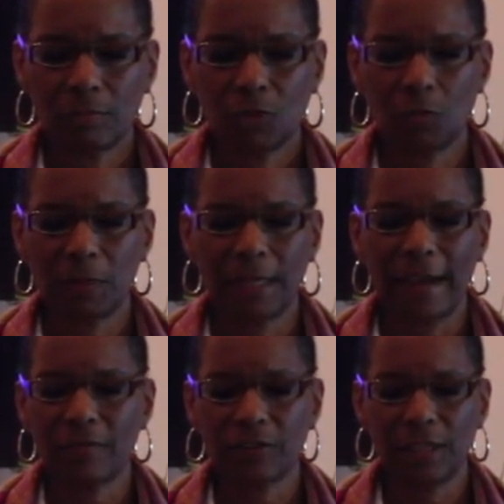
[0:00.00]
to be
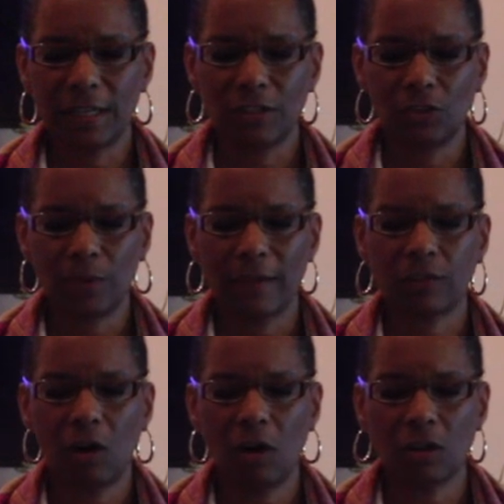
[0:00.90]
everything you
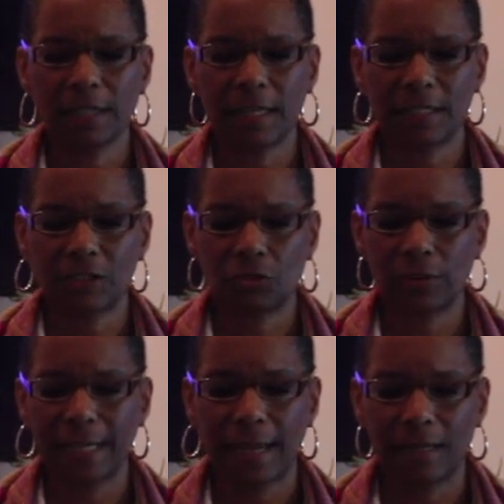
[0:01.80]
have called us and
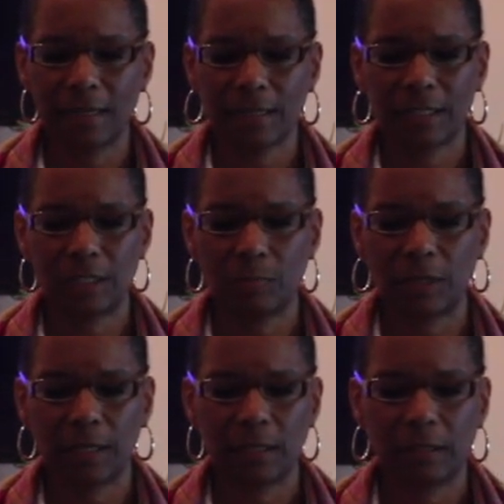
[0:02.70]
created us to
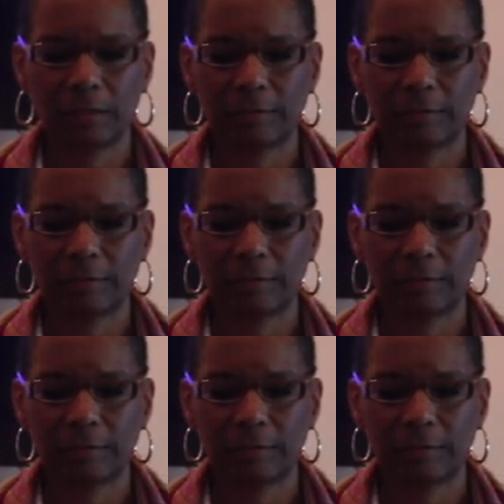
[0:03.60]
be.